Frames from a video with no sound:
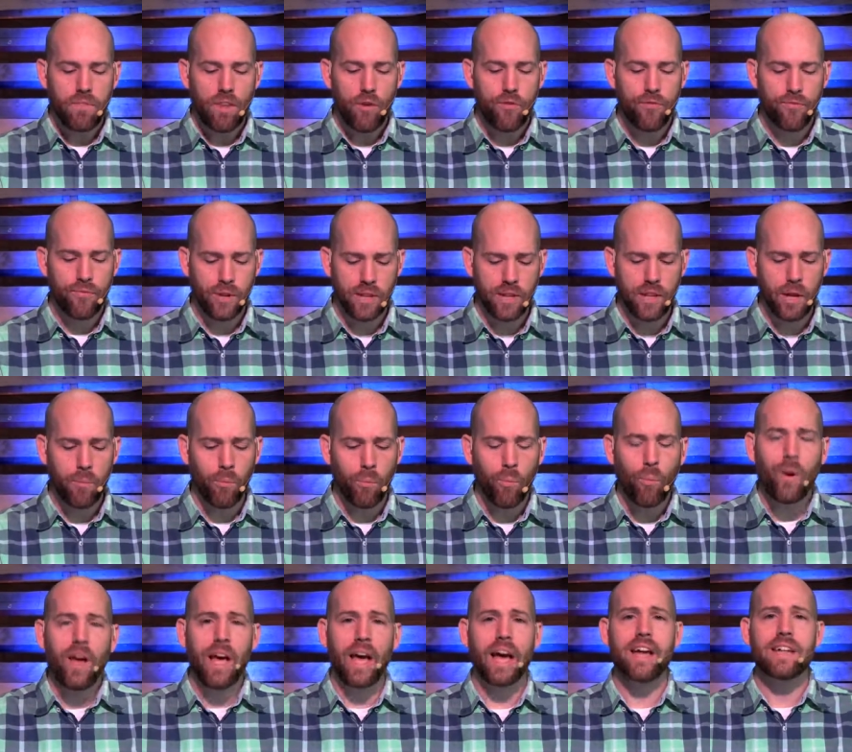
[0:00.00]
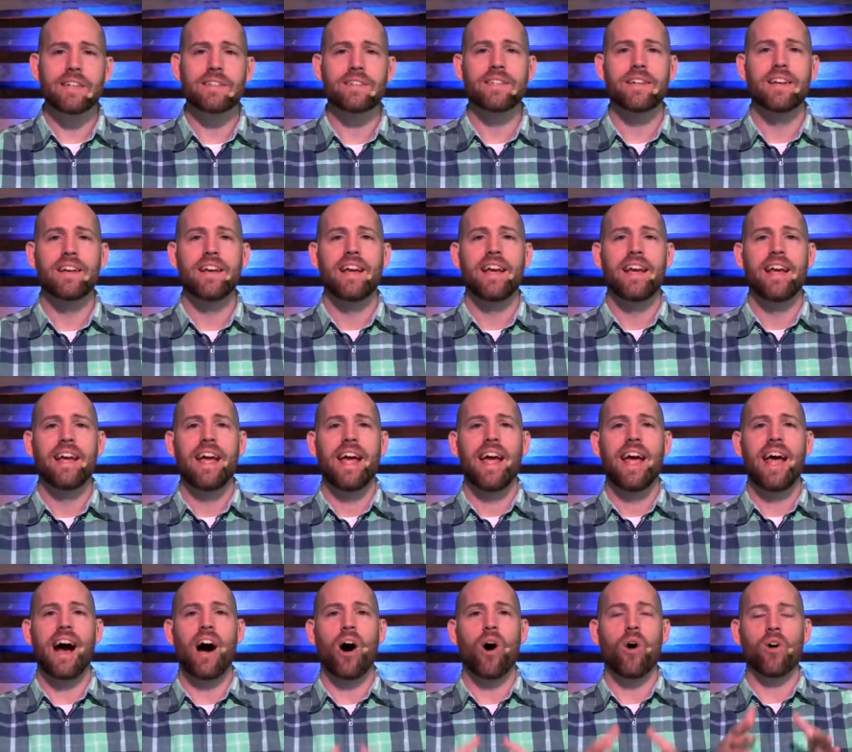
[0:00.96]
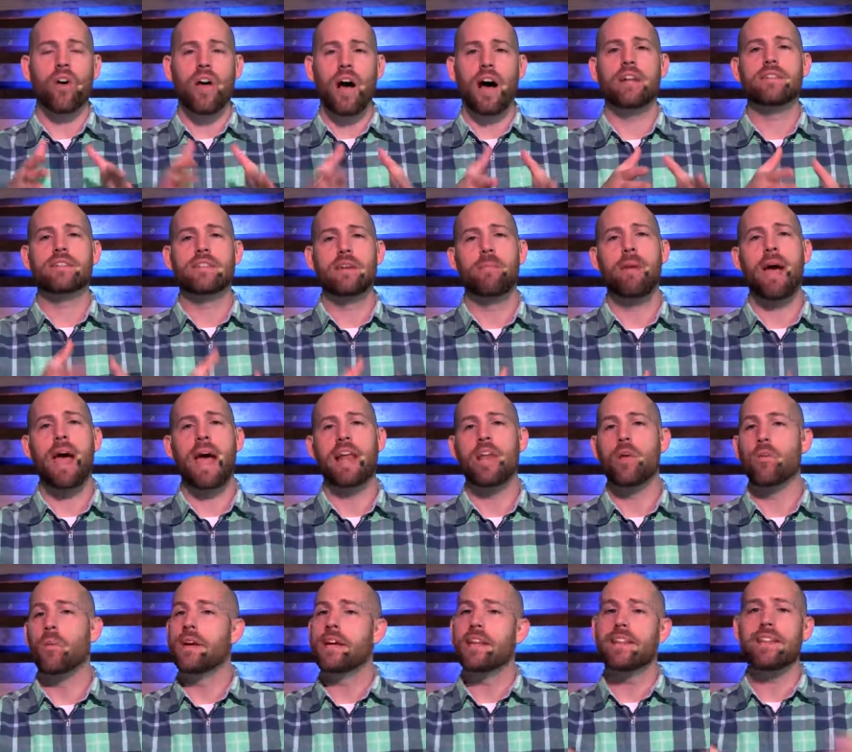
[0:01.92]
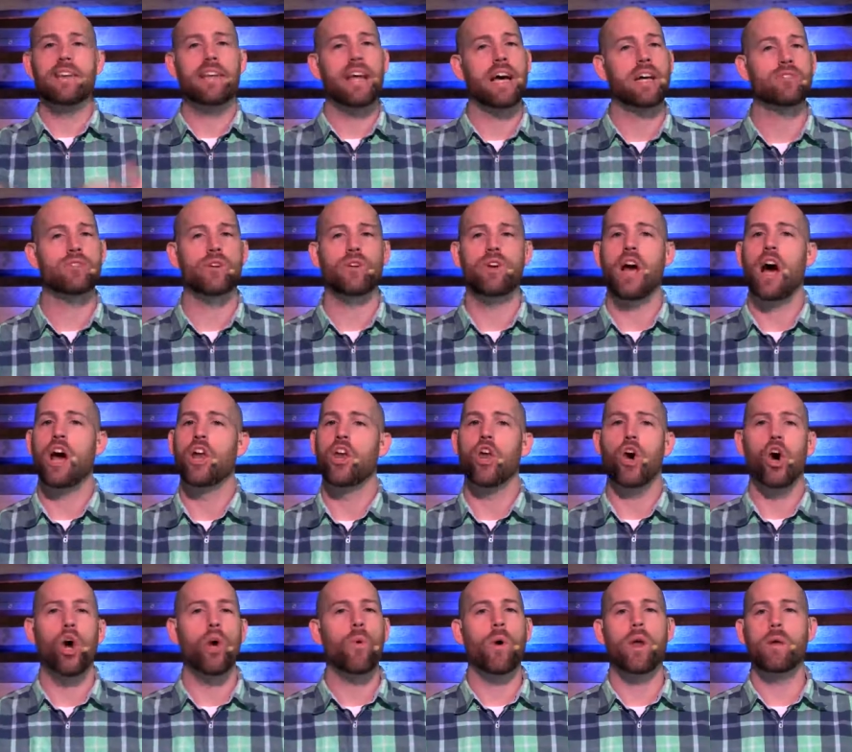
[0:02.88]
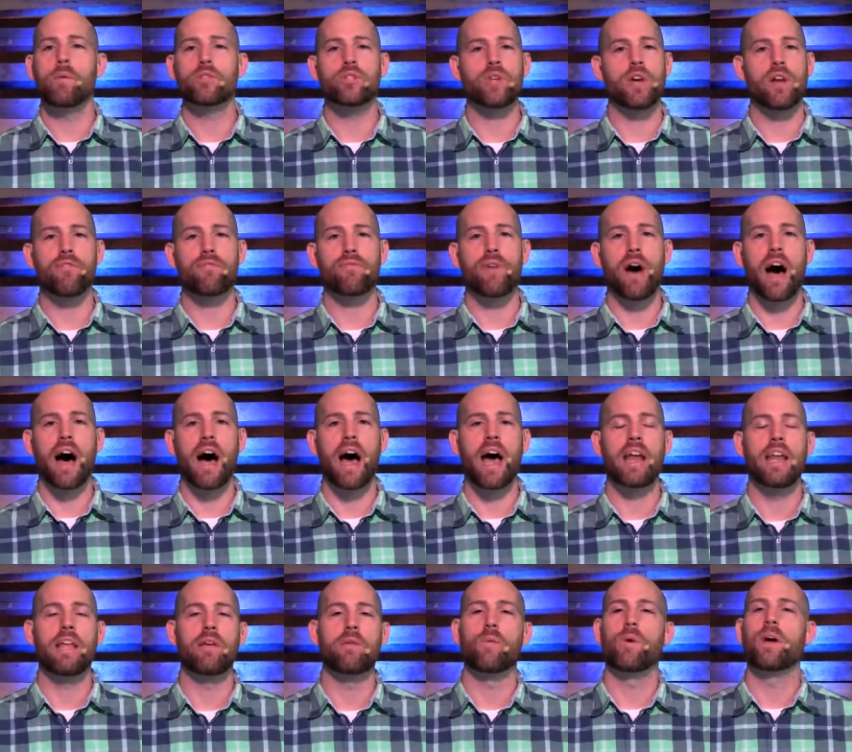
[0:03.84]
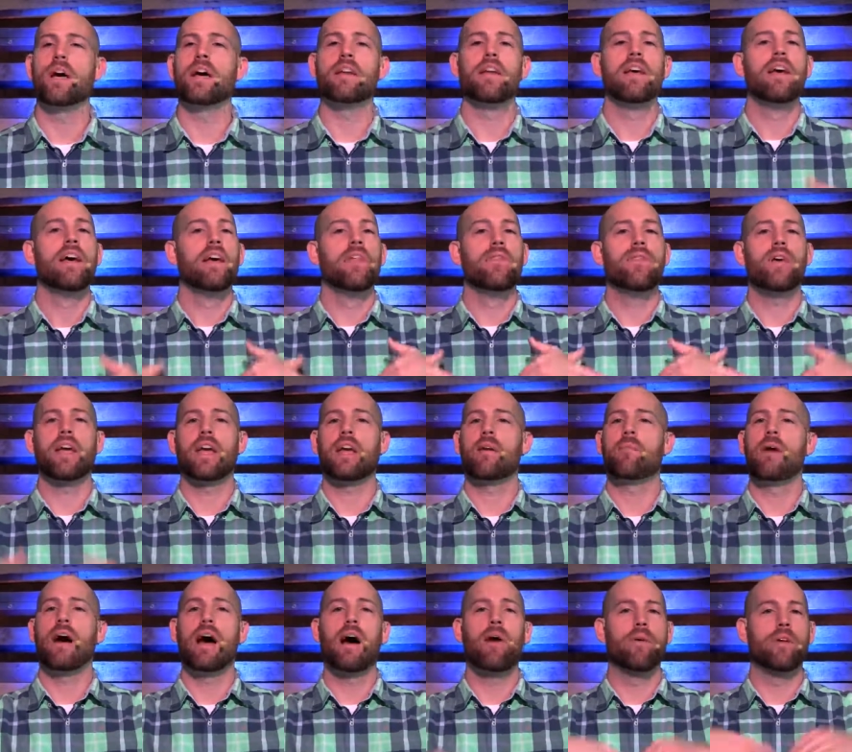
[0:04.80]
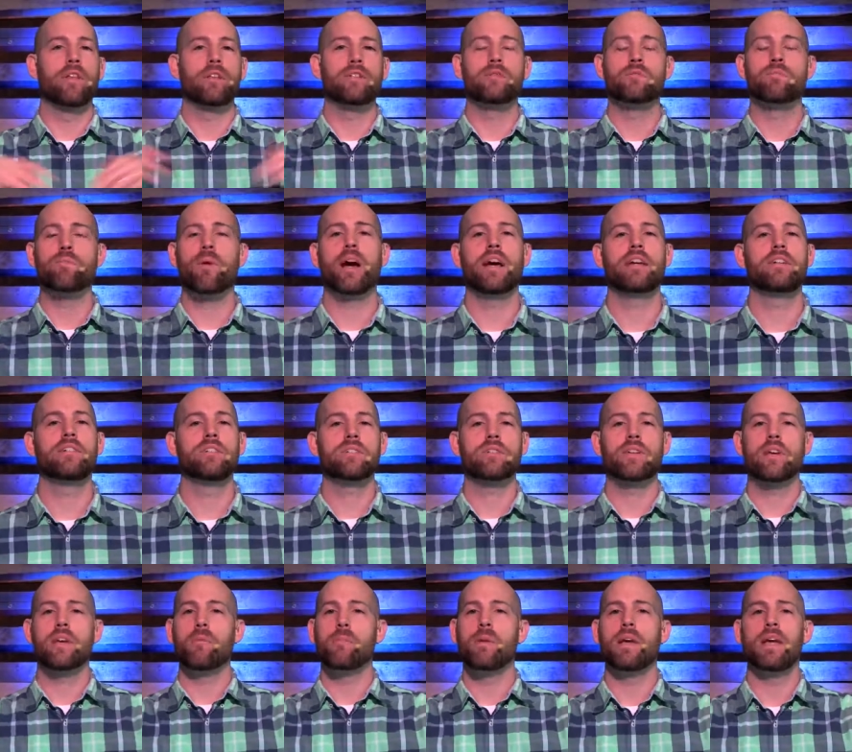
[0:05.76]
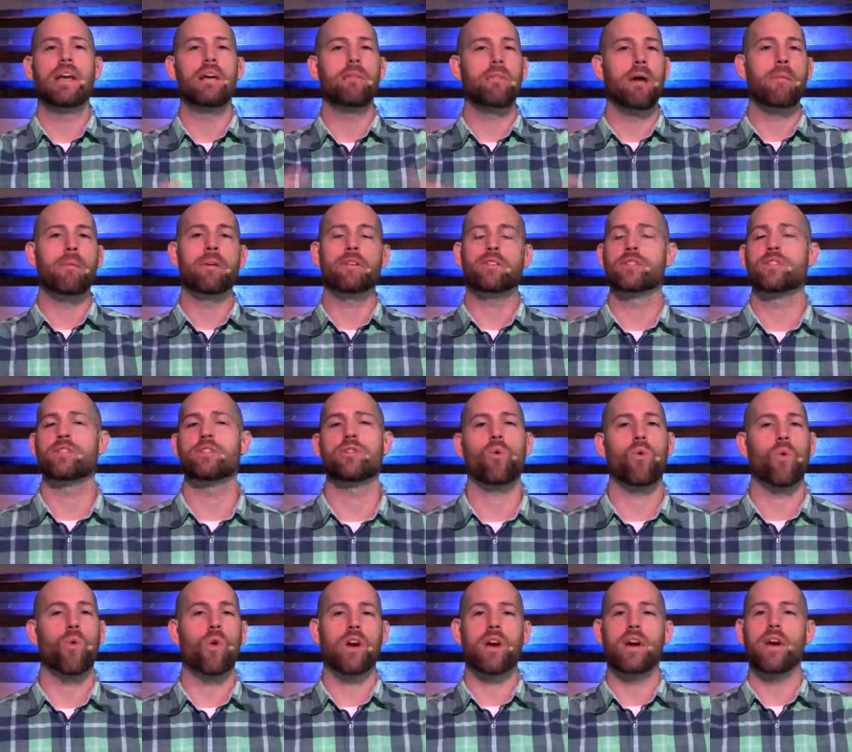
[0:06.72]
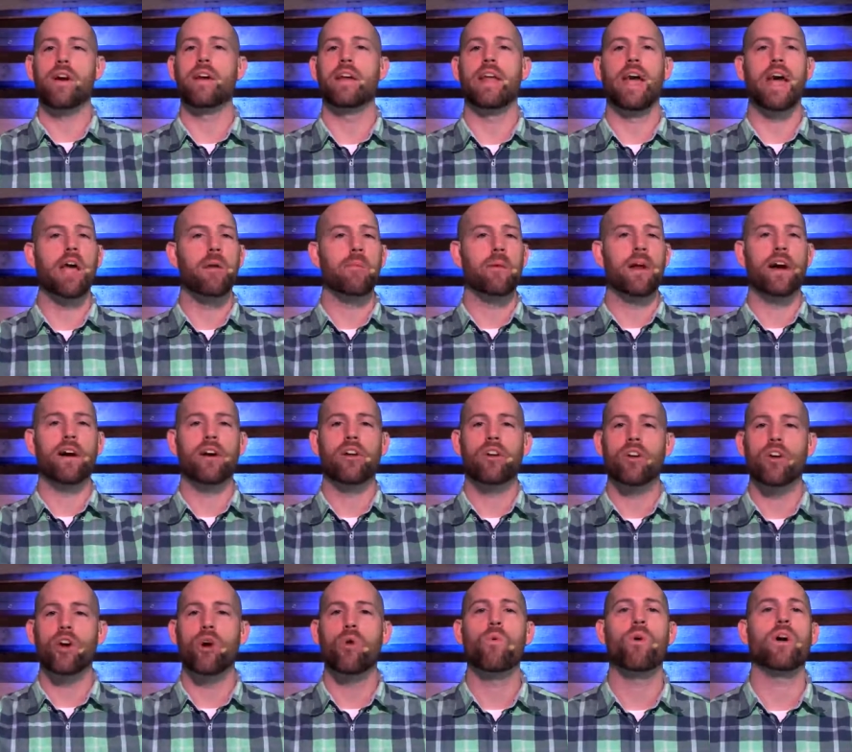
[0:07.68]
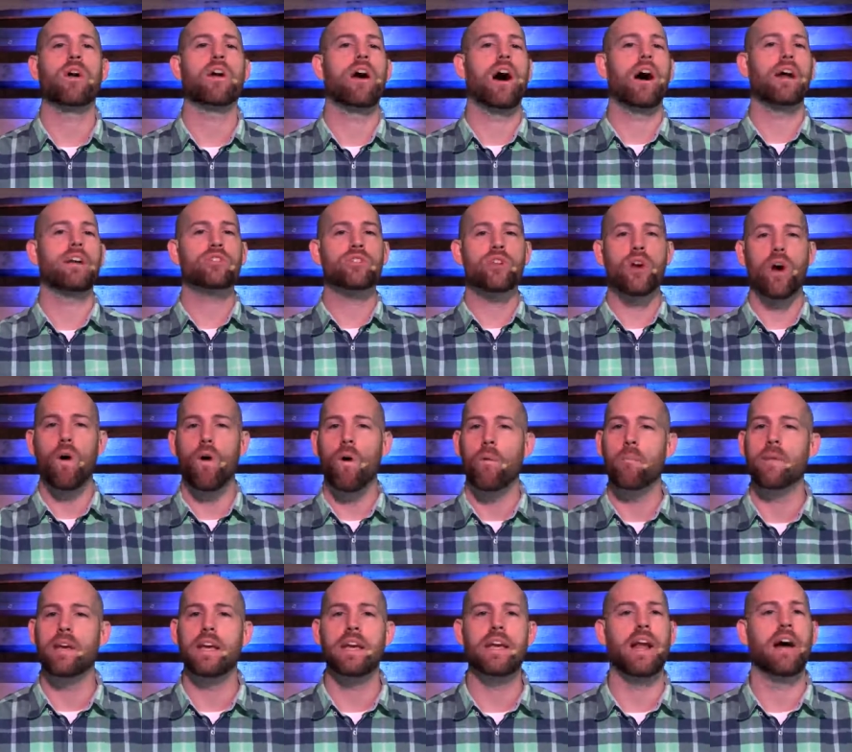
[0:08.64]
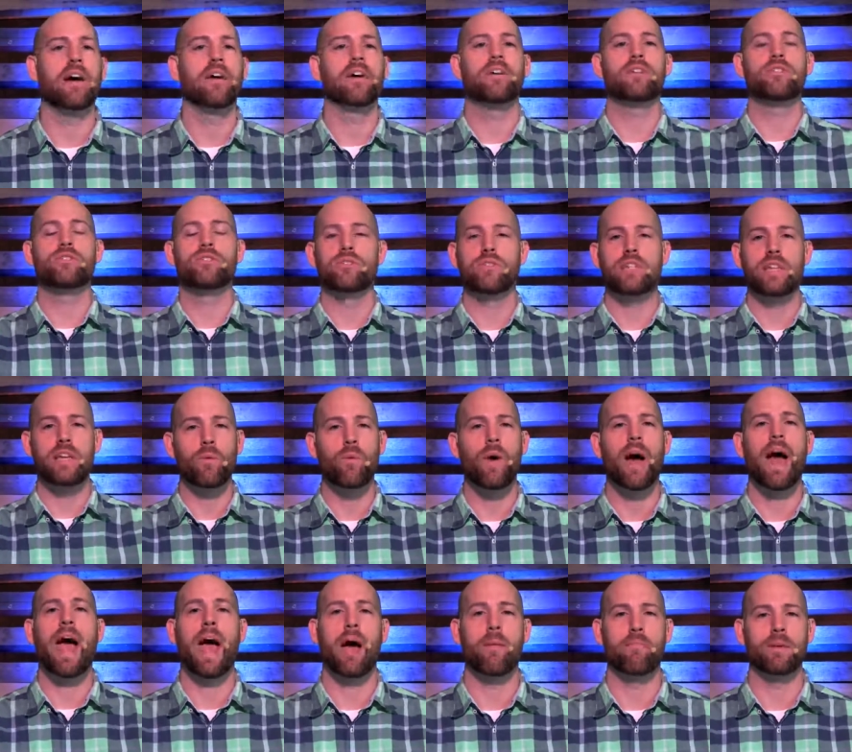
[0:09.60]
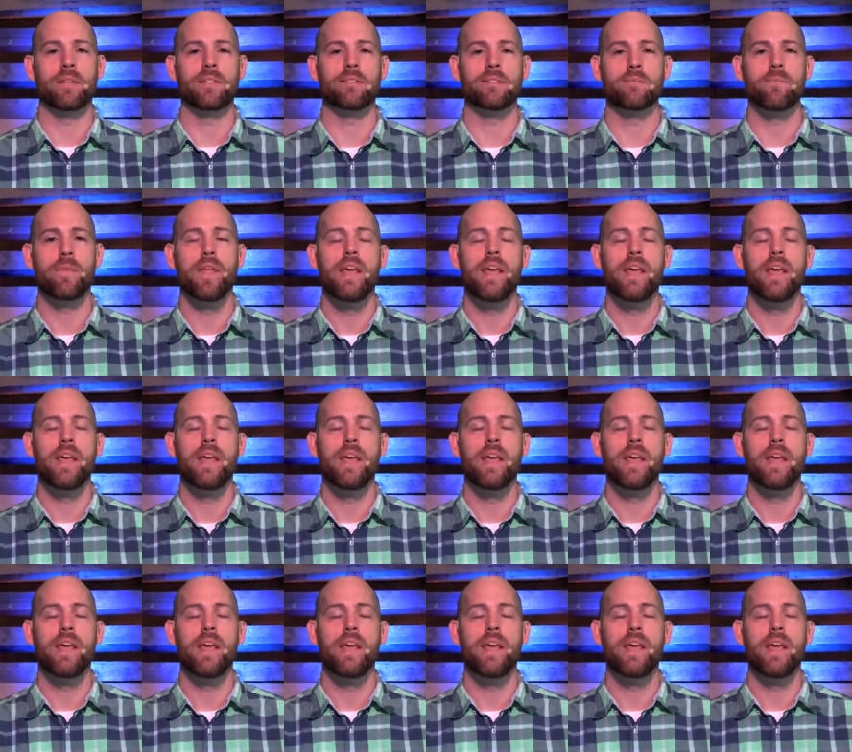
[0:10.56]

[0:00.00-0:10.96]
Philip went on God's command. He went to the desert not knowing what he was going to find. He went thinking, well, well, this is probably just going to be, maybe it's just an ordinary day, but I'm going to go where God has called me and I'm going to see what happens.